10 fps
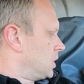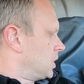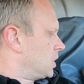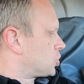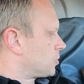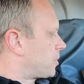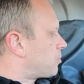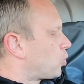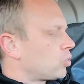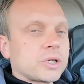it should be
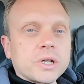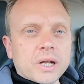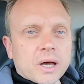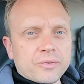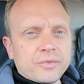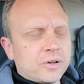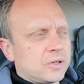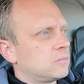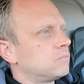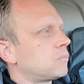more than enough.
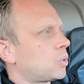They